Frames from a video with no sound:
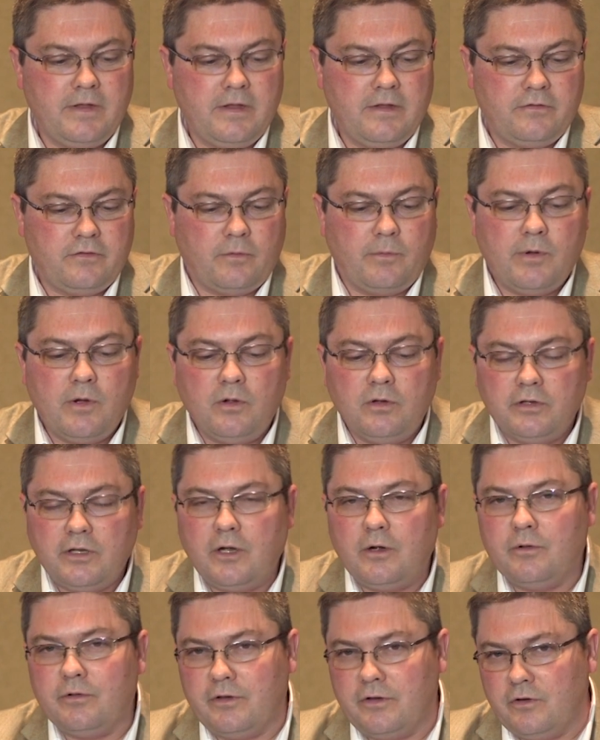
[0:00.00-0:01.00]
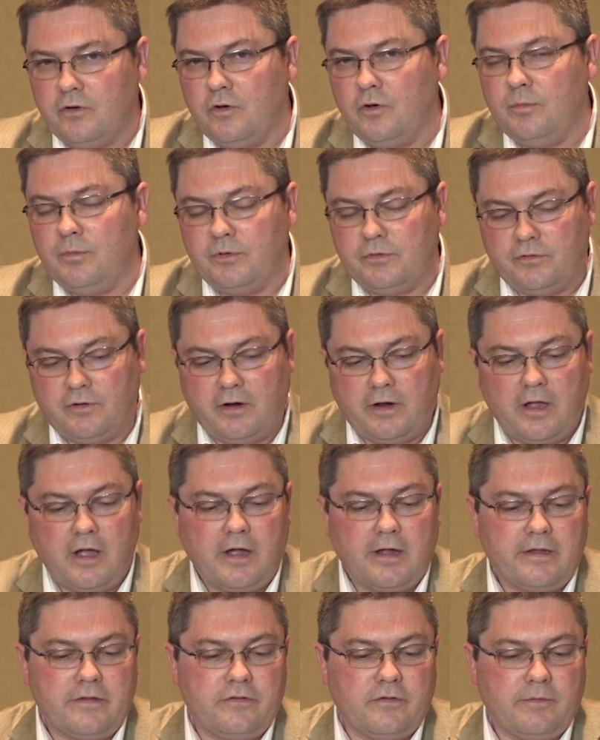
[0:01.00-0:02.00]
So we all know that normal dry
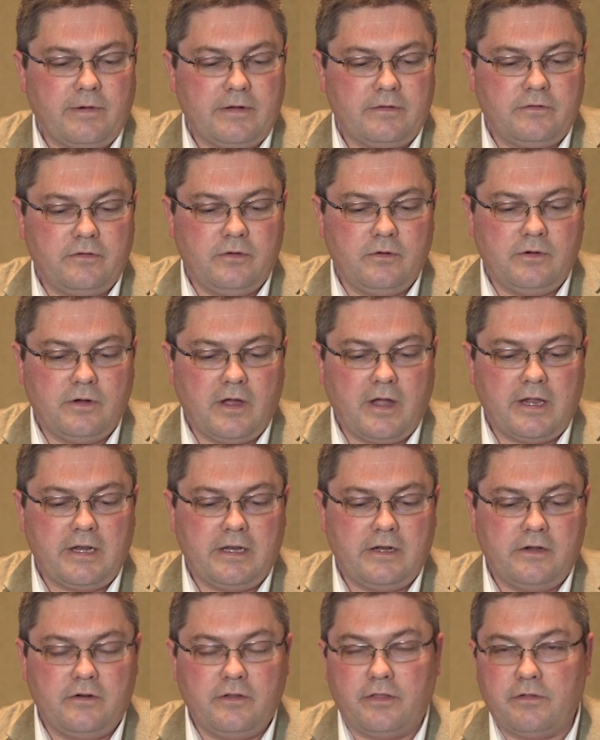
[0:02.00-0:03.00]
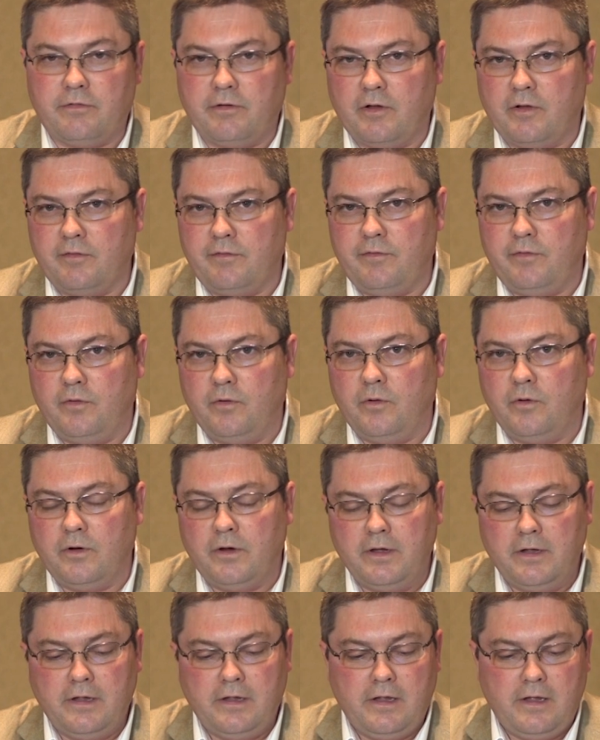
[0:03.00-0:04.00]
eye is around 290 to 304
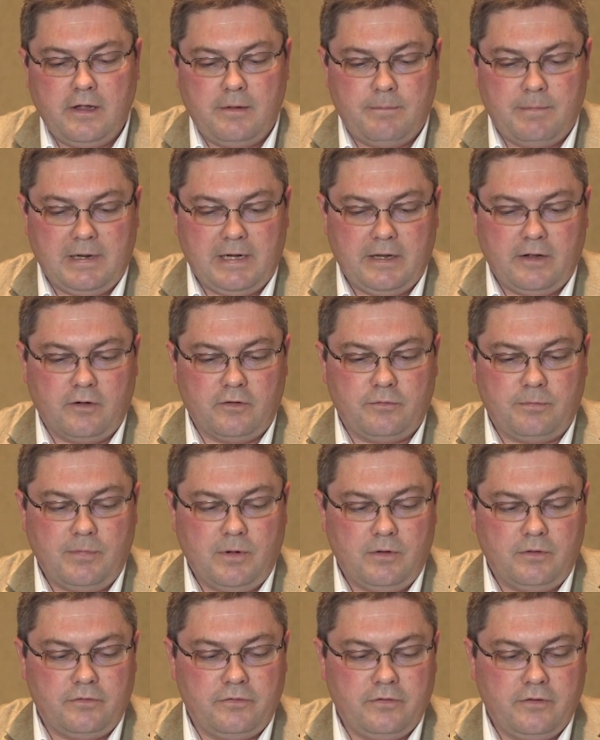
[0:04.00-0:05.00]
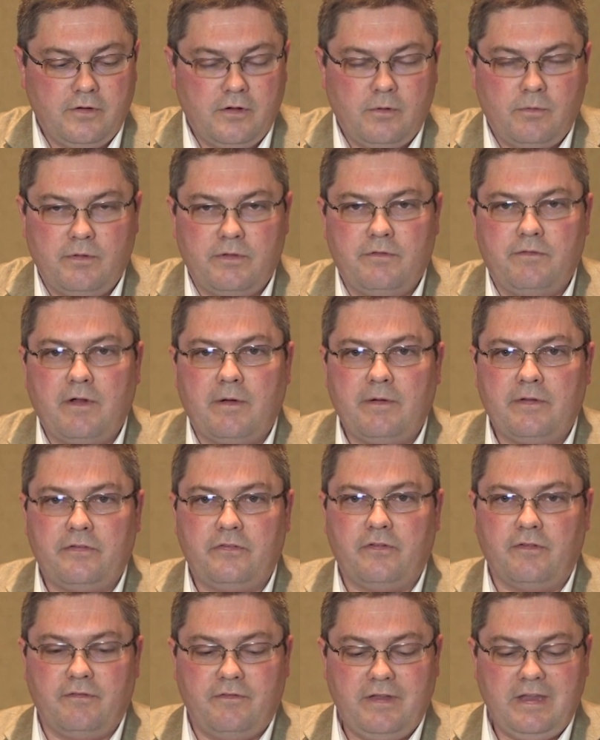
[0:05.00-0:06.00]
milliosmoles, with very
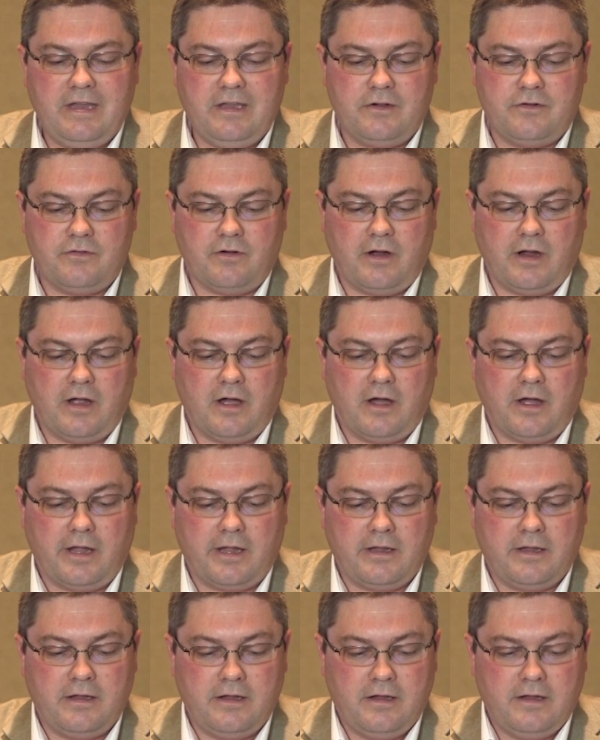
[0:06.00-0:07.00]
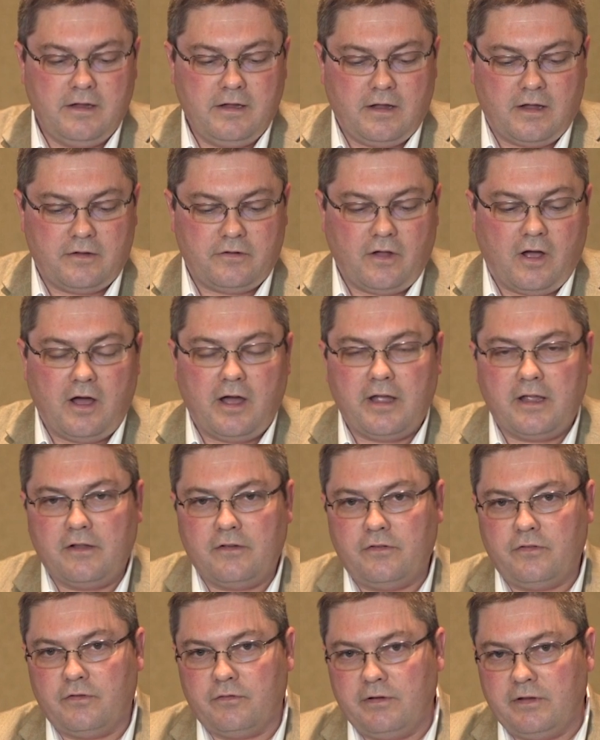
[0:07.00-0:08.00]
severe dry eye as high
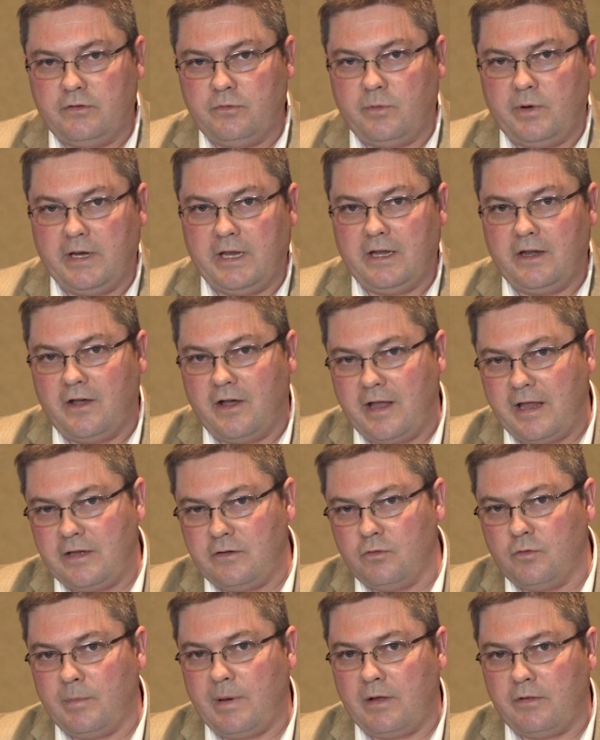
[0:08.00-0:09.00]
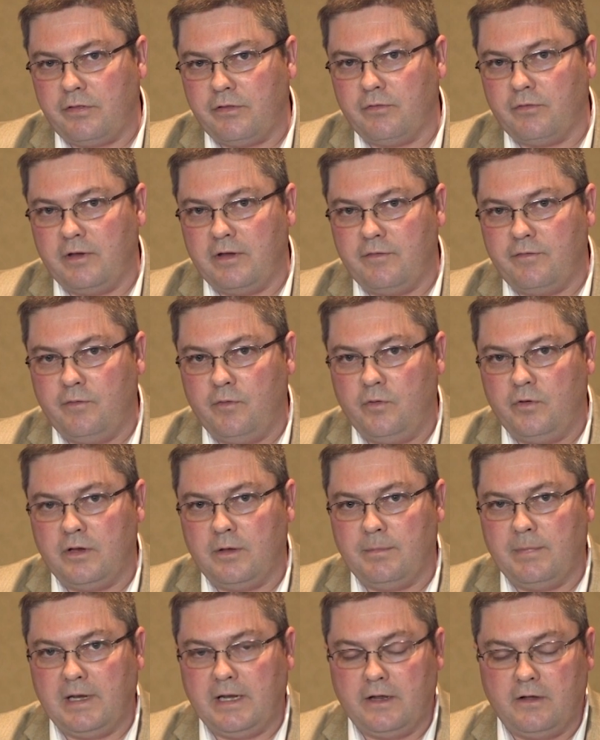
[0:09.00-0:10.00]
as 329 to about 340
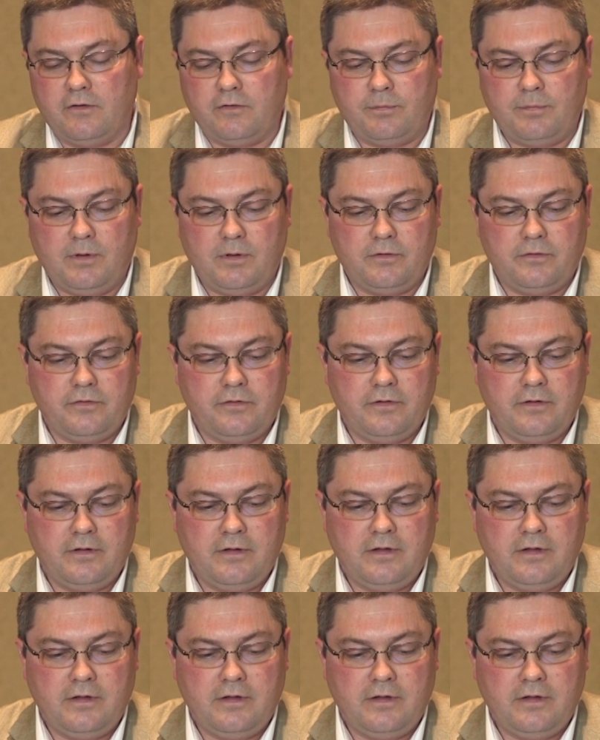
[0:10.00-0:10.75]
milliosmoles.